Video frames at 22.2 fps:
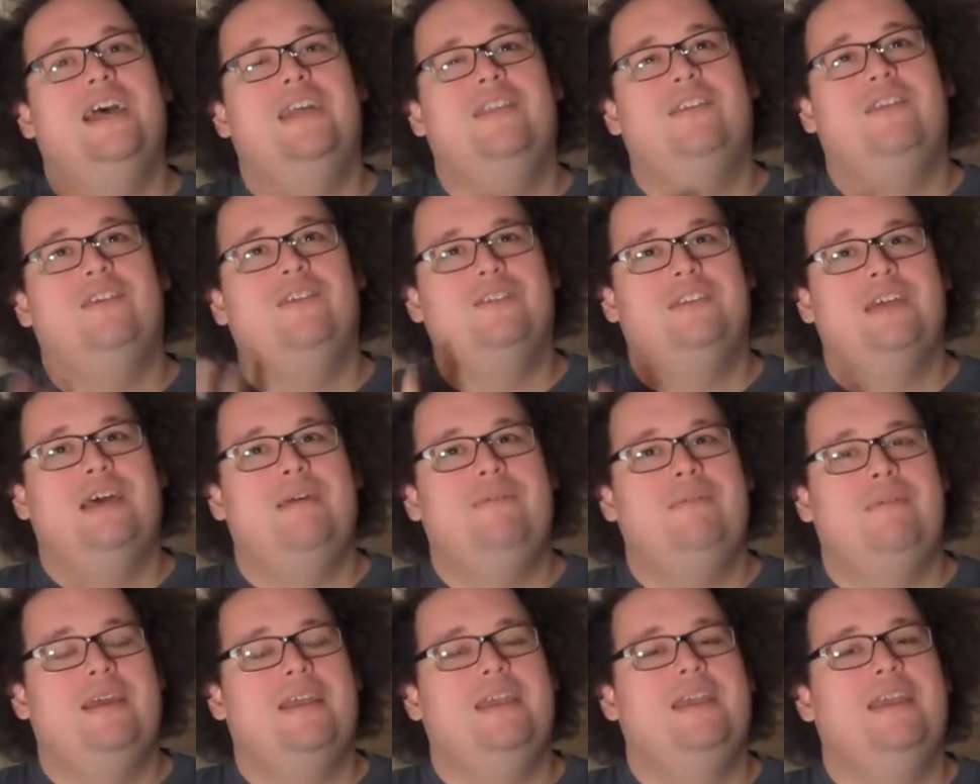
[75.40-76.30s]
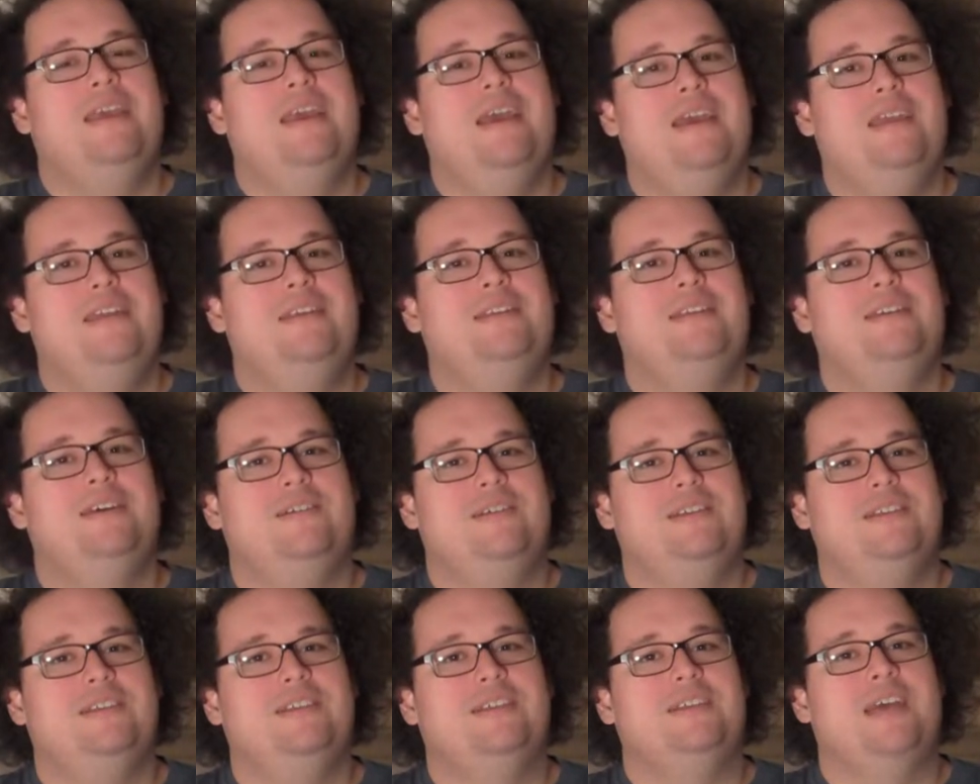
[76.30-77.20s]
And the whole time, I'm like, yeah, you can
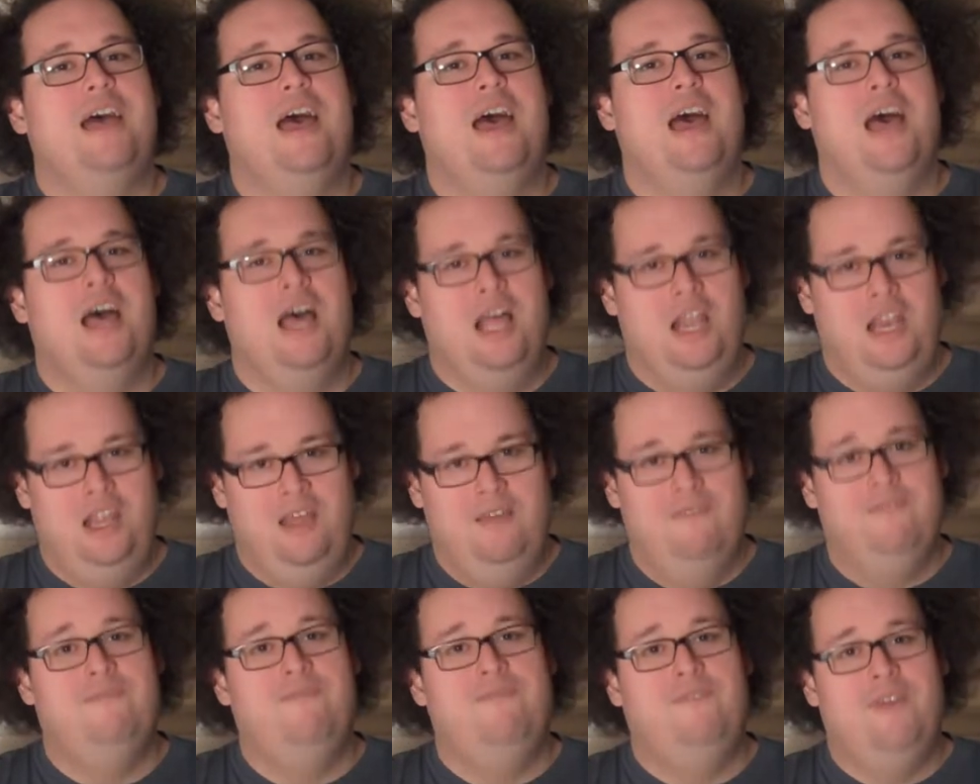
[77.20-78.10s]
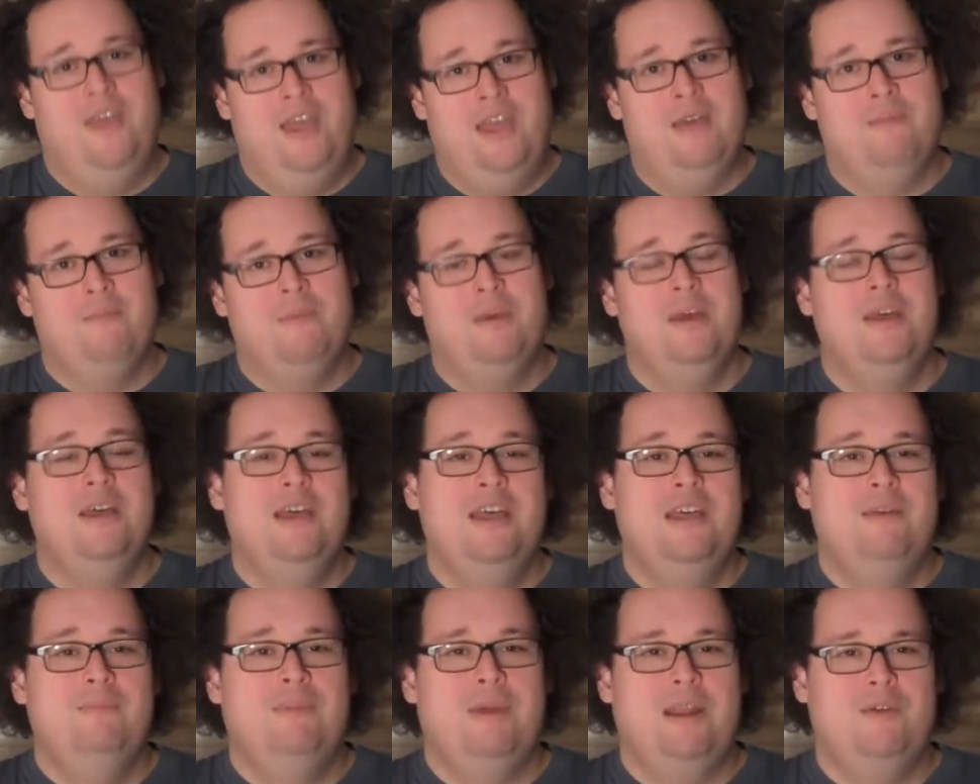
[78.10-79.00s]
tell he's a hella femme.
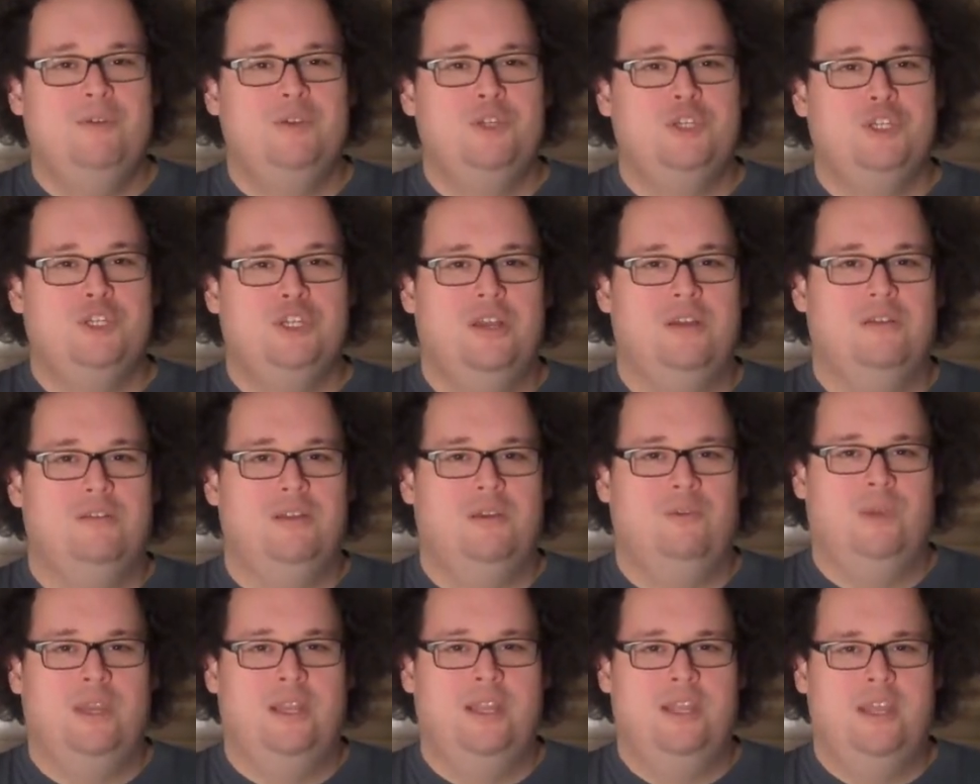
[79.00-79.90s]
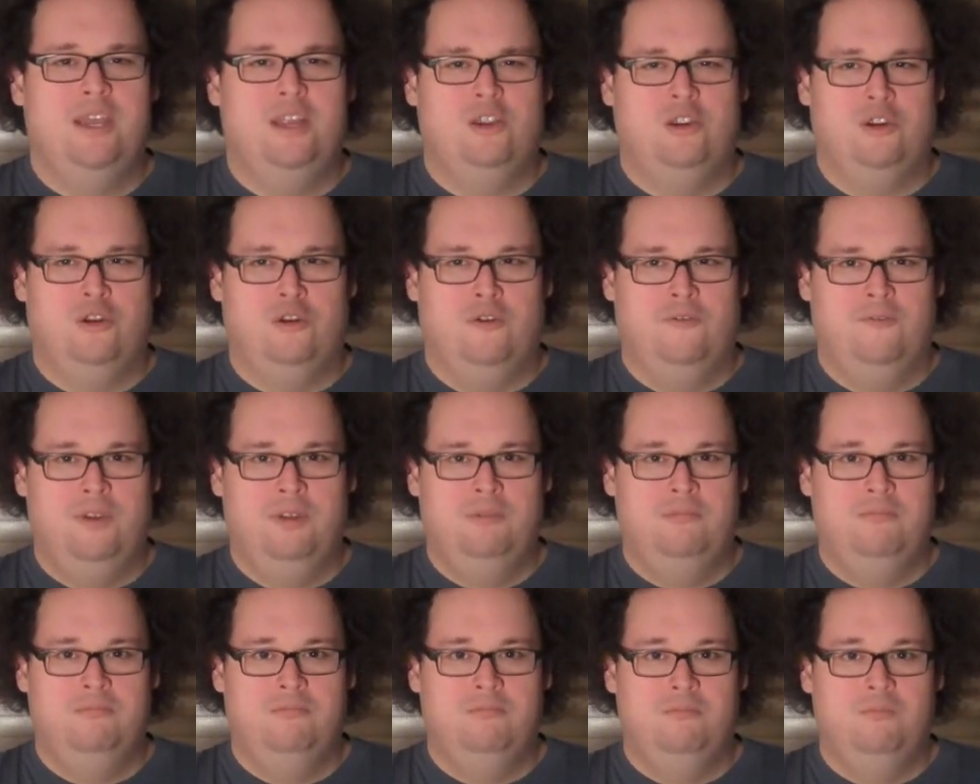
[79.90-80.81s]
But I was just shocked. Like, wait, he had a girlfriend?